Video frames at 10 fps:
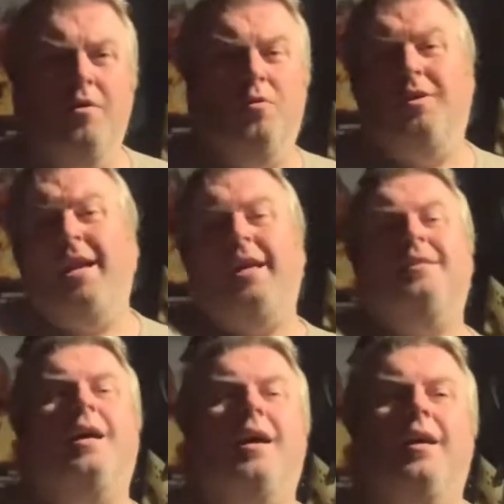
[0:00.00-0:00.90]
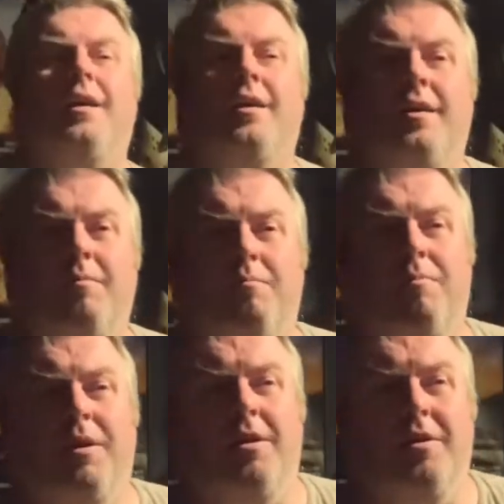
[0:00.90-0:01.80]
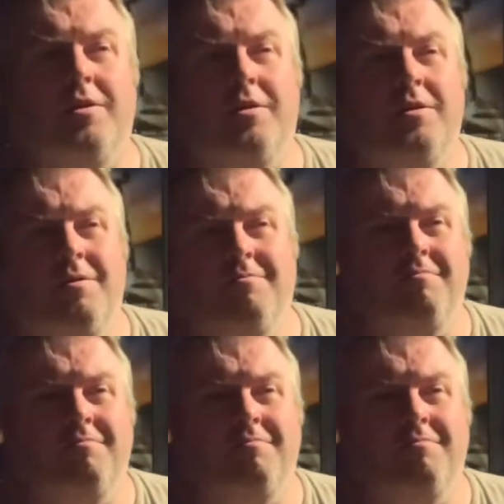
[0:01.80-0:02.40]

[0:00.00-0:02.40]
or the next day, because